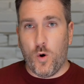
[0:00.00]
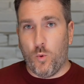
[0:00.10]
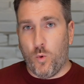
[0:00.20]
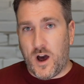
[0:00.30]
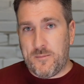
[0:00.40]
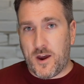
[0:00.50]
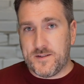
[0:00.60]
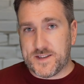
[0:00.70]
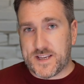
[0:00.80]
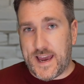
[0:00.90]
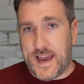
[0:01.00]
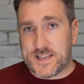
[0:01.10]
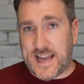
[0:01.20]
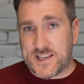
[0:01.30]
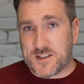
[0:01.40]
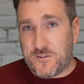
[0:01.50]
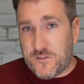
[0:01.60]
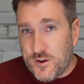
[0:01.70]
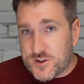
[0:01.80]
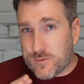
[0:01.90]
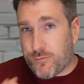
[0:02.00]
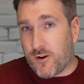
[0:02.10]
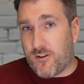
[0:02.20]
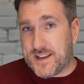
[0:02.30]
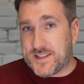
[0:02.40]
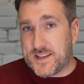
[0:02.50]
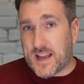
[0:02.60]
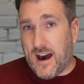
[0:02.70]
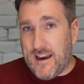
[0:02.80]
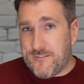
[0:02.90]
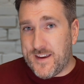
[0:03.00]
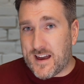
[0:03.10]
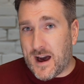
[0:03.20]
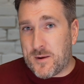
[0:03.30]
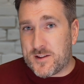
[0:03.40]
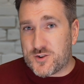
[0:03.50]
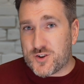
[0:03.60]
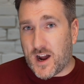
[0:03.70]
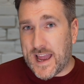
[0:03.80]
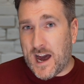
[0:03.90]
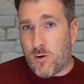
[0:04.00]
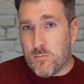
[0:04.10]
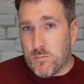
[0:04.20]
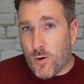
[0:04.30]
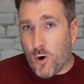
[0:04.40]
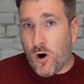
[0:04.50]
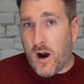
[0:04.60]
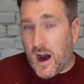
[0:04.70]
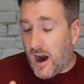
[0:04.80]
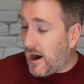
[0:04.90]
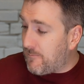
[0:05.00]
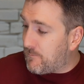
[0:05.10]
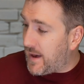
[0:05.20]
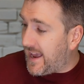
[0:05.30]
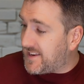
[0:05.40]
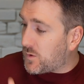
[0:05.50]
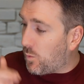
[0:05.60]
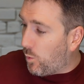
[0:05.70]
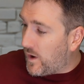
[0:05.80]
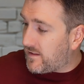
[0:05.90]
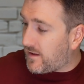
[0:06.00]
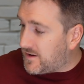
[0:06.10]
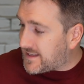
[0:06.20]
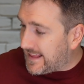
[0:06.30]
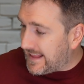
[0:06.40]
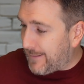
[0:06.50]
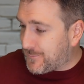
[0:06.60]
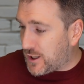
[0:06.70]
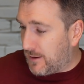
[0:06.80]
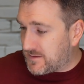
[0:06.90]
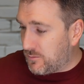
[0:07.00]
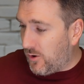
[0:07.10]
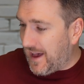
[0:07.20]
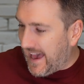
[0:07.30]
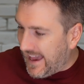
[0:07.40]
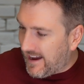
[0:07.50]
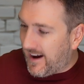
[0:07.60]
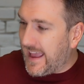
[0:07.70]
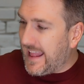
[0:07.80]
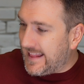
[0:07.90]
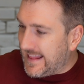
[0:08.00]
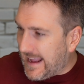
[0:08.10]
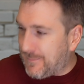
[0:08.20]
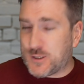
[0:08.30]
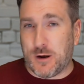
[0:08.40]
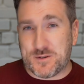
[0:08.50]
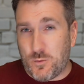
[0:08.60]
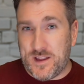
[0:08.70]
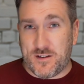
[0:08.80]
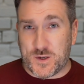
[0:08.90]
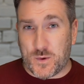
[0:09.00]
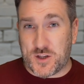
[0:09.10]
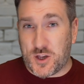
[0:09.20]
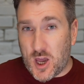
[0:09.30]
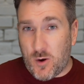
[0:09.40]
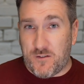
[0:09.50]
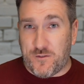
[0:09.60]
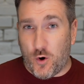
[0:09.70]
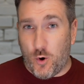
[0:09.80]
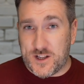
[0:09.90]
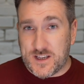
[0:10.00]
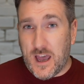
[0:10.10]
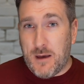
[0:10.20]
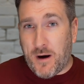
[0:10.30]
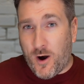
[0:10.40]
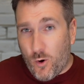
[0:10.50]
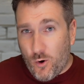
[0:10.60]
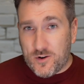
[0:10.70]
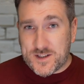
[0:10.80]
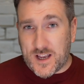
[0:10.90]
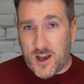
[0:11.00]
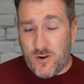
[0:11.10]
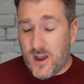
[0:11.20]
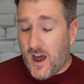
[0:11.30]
What I'm going to say is, as the future progresses, I think I'm going to try out more ARM-based Windows laptops, more AI laptops, Windows ones going forward, but also